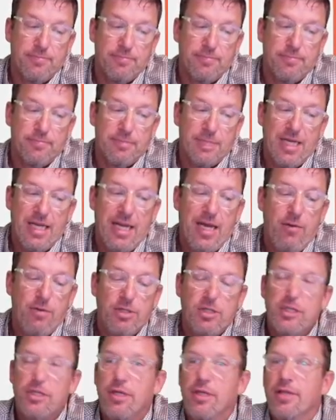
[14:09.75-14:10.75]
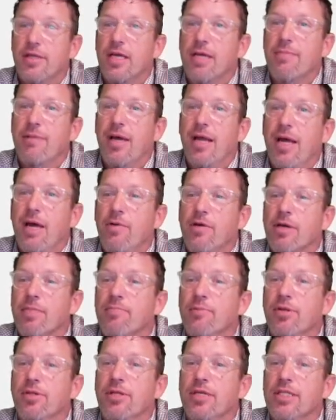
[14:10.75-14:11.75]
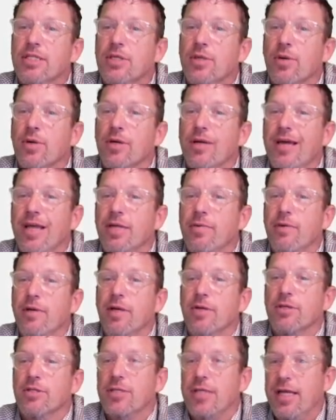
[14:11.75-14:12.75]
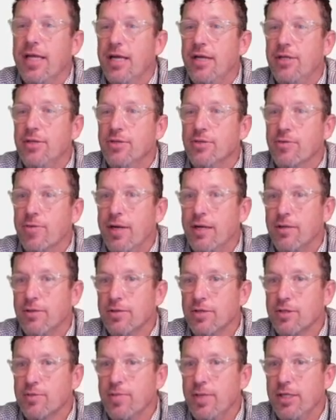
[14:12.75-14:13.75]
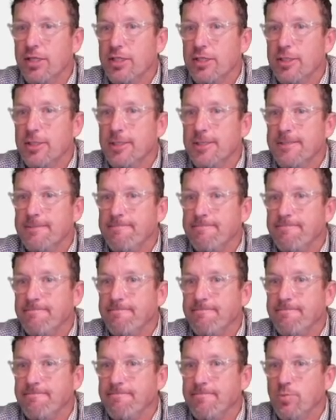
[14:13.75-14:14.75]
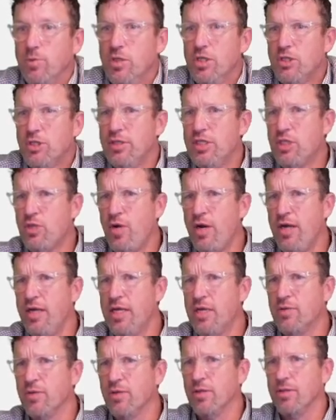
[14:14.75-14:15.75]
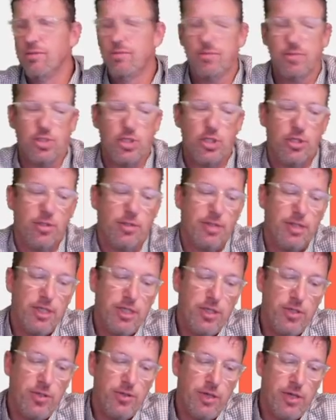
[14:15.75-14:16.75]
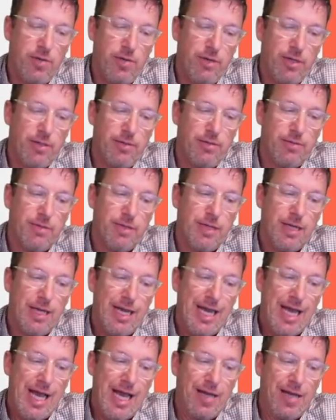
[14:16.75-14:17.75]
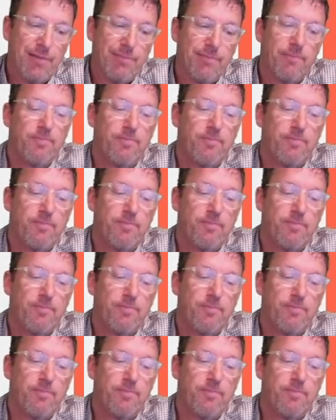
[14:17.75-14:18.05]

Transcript: And now we're just going to think about how we can put these in order now that we understand how to use radical expressions. What does 3 squared equal? You know it, 9.